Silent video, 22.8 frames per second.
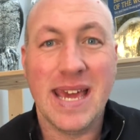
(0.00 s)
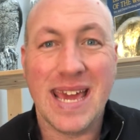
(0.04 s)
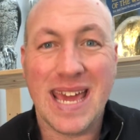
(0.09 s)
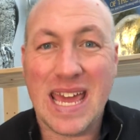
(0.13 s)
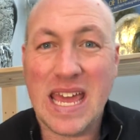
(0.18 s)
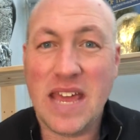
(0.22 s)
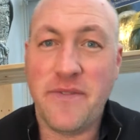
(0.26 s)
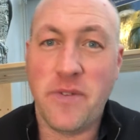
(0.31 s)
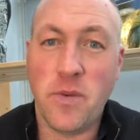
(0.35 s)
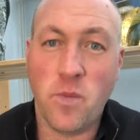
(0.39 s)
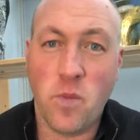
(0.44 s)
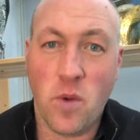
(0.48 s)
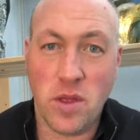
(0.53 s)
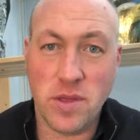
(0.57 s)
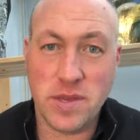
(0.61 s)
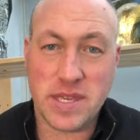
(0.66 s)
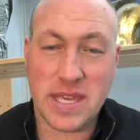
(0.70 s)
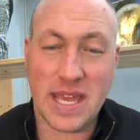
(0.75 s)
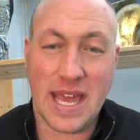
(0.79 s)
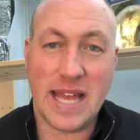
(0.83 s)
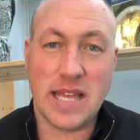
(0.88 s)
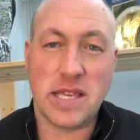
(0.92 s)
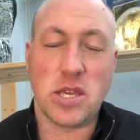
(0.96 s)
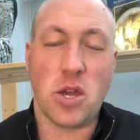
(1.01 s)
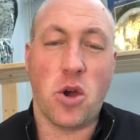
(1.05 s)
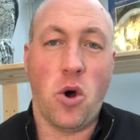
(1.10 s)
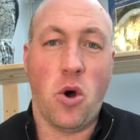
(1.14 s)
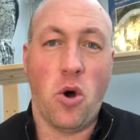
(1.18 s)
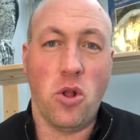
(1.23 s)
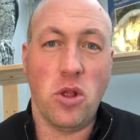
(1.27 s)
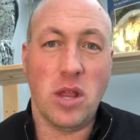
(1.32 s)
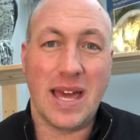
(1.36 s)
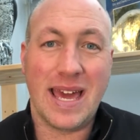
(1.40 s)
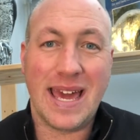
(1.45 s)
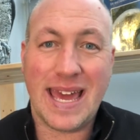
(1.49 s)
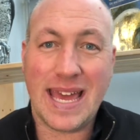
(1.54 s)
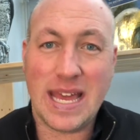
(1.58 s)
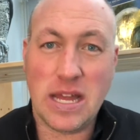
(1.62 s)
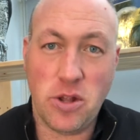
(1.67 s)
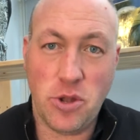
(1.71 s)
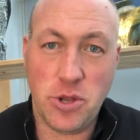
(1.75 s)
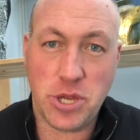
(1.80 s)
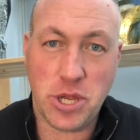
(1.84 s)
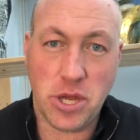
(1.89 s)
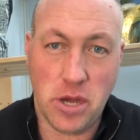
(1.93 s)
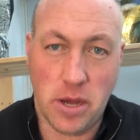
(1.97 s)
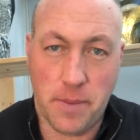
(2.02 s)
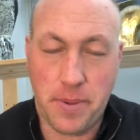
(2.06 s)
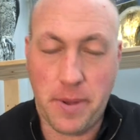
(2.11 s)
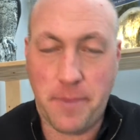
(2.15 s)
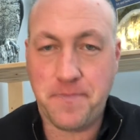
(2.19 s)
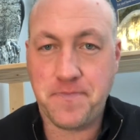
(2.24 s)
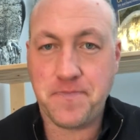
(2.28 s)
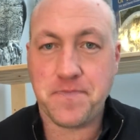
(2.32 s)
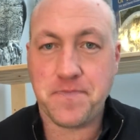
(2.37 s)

even once it's all healed up.